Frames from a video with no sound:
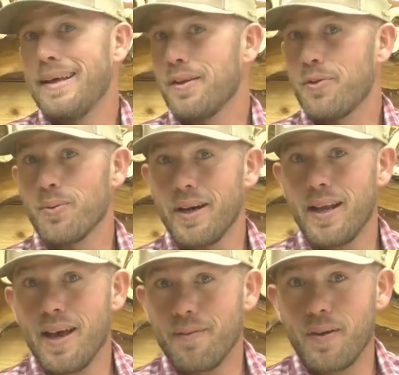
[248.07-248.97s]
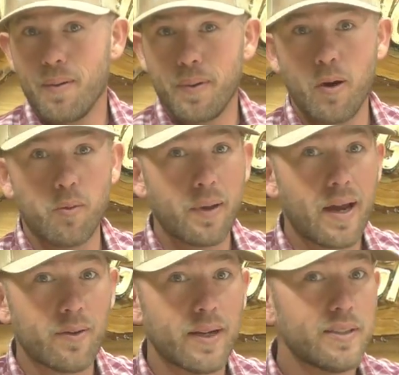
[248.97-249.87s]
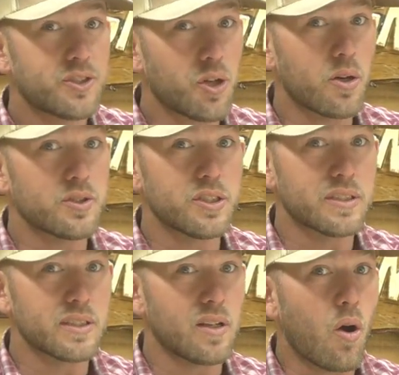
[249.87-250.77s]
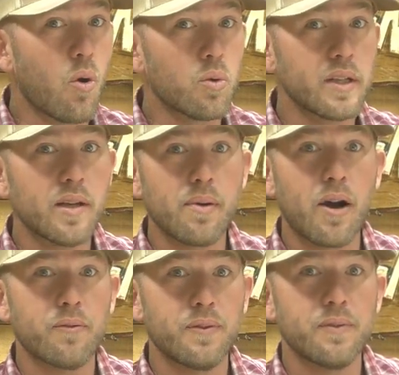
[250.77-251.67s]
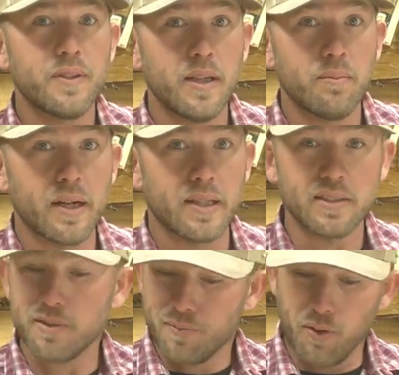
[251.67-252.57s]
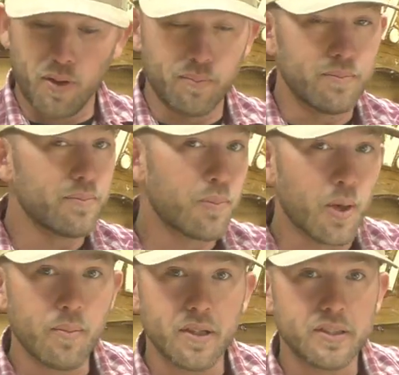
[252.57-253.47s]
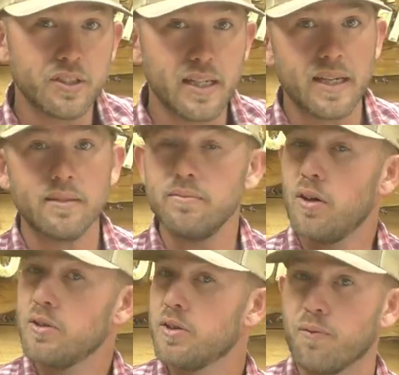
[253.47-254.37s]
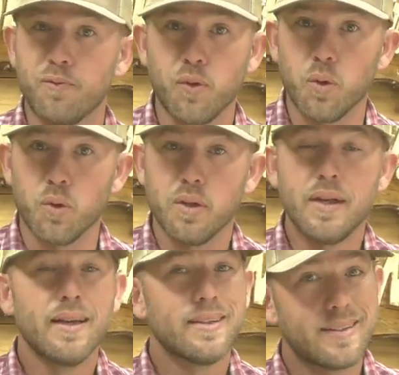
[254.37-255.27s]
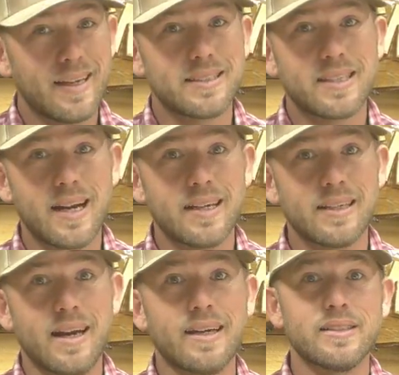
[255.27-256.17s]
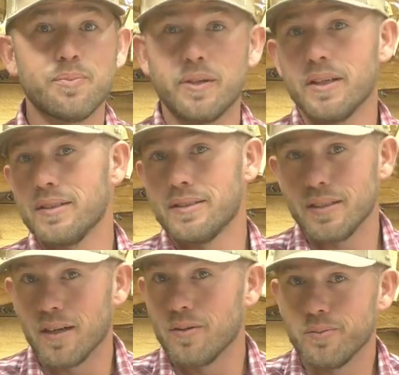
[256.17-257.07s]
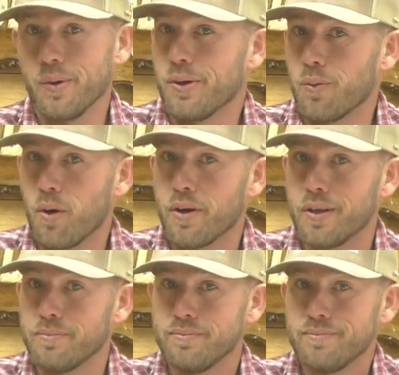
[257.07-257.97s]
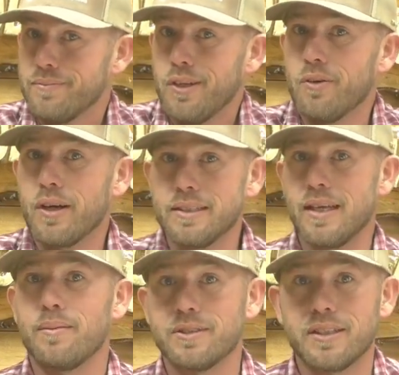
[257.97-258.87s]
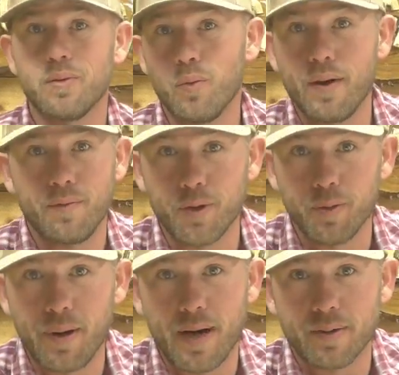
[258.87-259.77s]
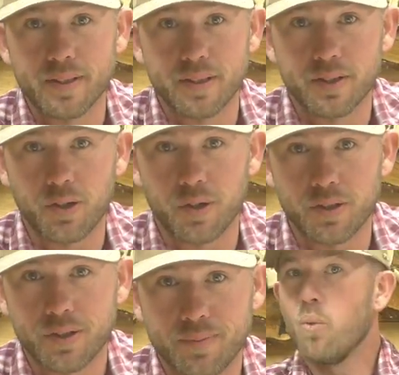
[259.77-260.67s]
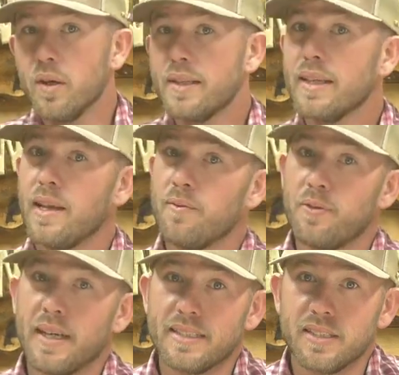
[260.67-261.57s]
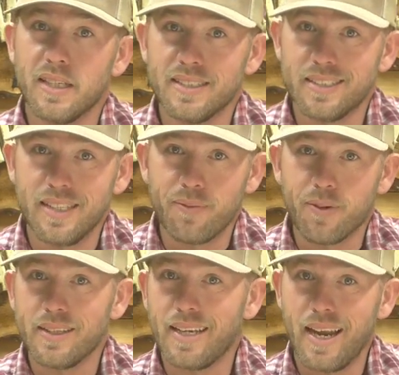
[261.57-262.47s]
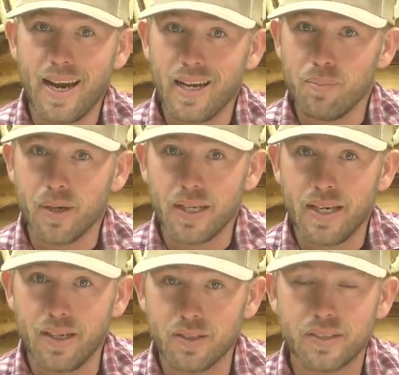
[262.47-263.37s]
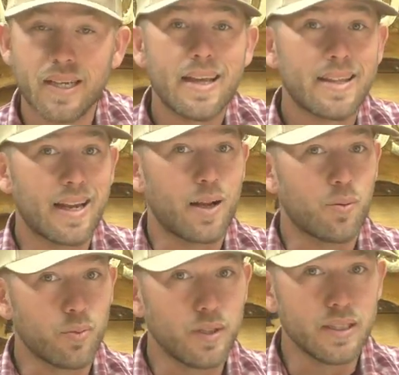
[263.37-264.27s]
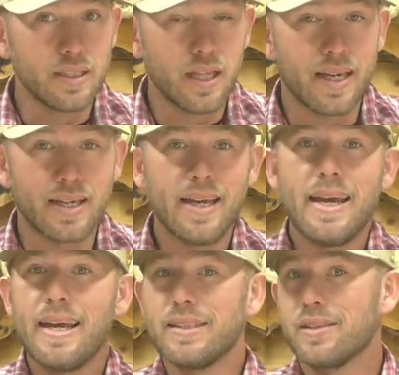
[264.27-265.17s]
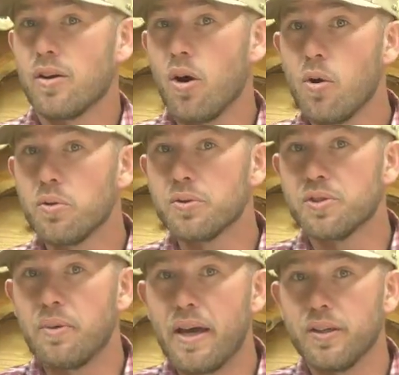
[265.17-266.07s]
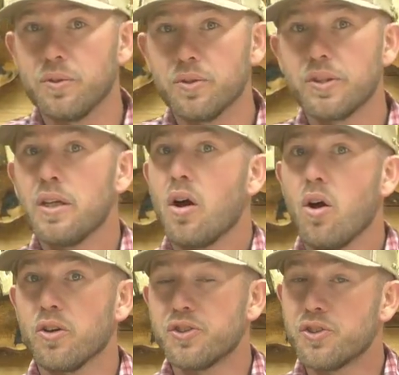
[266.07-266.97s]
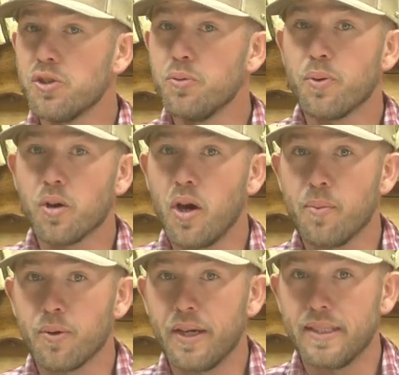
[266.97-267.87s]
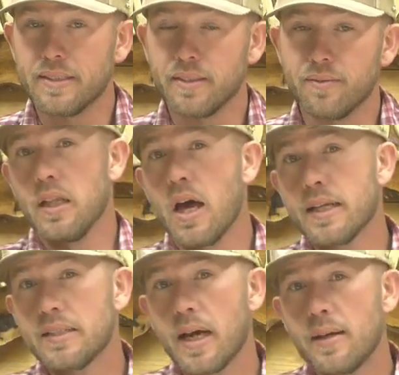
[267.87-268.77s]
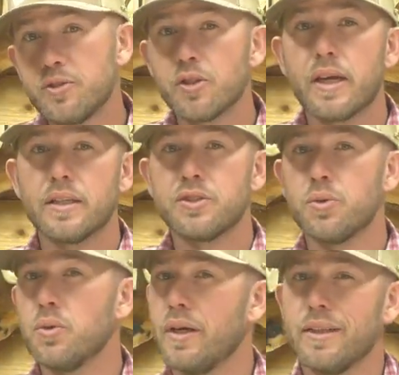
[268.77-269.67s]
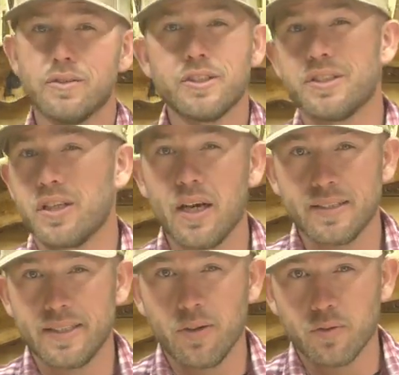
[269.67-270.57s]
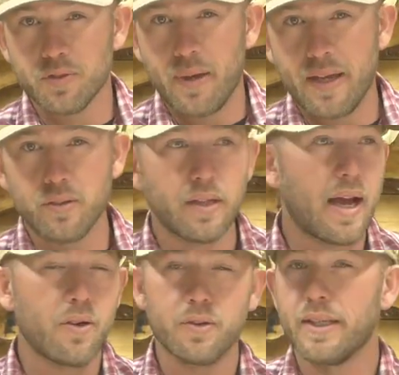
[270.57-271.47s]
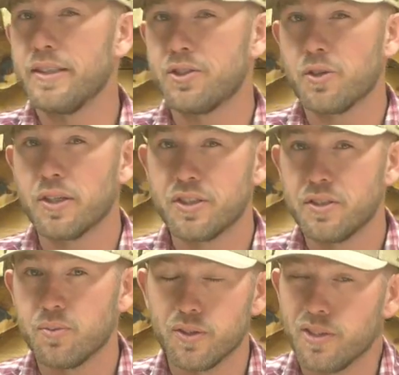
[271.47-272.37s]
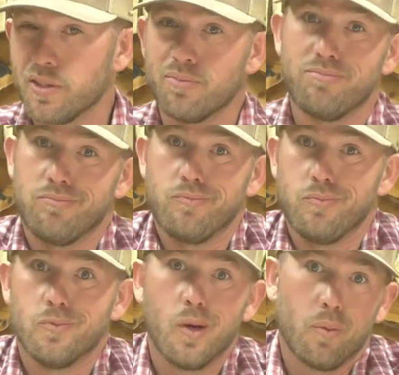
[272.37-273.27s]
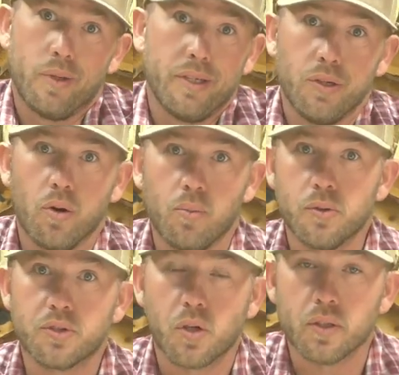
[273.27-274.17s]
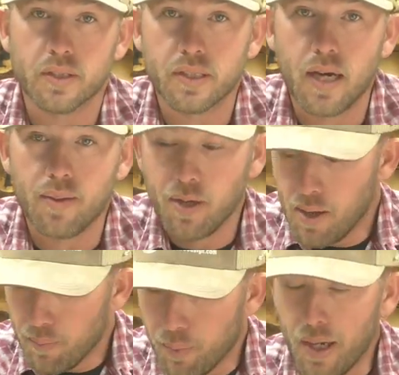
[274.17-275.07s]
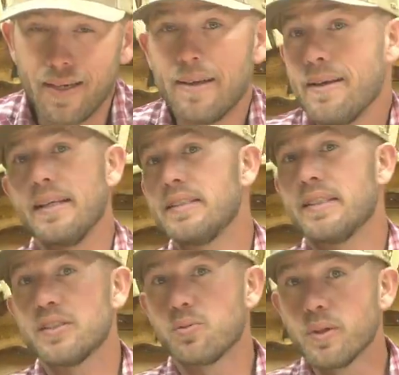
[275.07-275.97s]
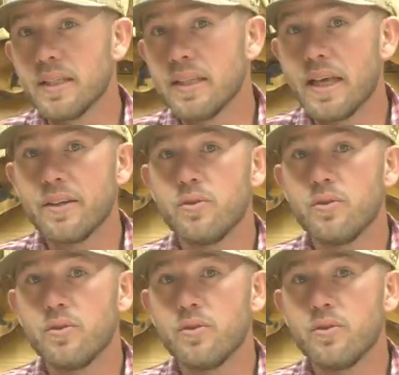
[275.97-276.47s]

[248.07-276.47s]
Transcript: And the three and a half amp hour battery charges in only about fifteen minutes, from pretty much dead to full. That's kind of nice because, you know, when you're working, you don't got time to sit and wait for your batteries to charge. One thing that Flex does different than anybody else that I really like is their owner's manuals are super comprehensive. A lot of times you'll get a tool and you'll just toss the owner's manual out or the instructions, which is what we do almost all the time. But these things really let